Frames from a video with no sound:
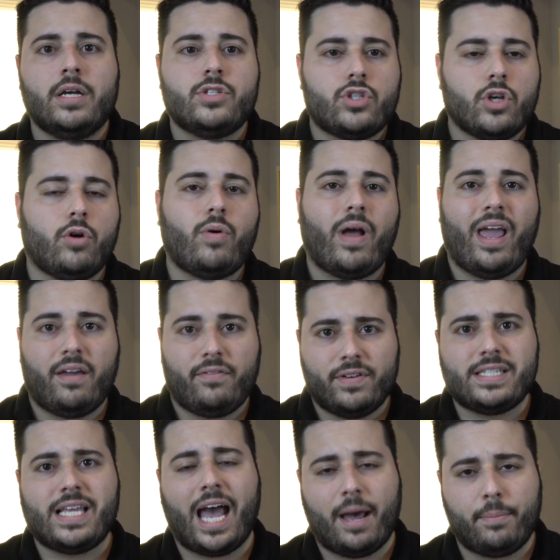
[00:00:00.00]
So if
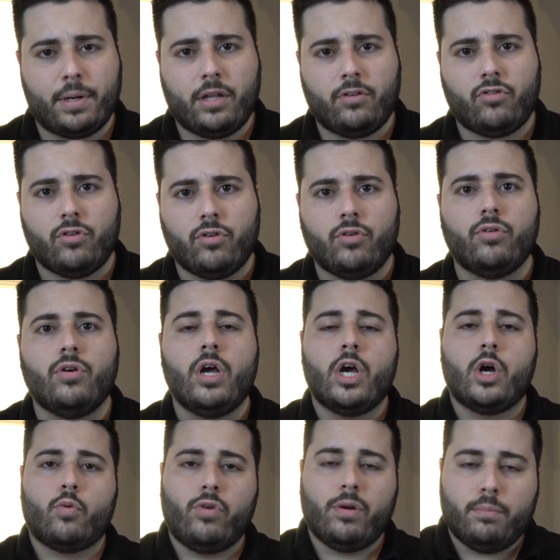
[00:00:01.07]
it's happening to you,
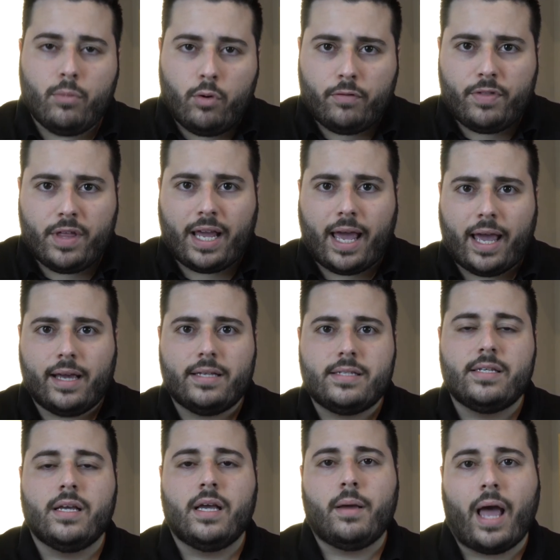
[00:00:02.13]
remove the
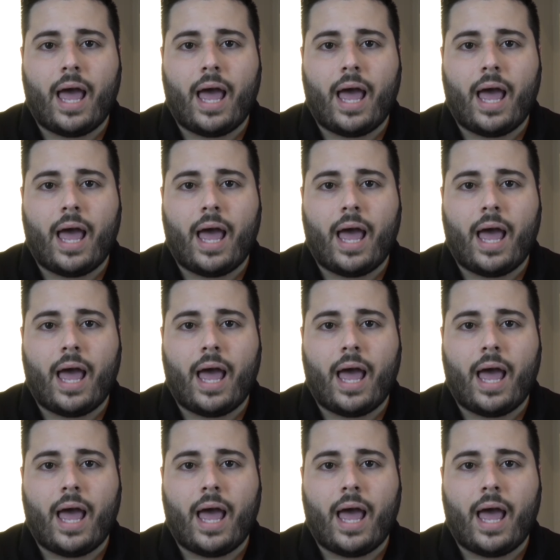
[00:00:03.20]
case,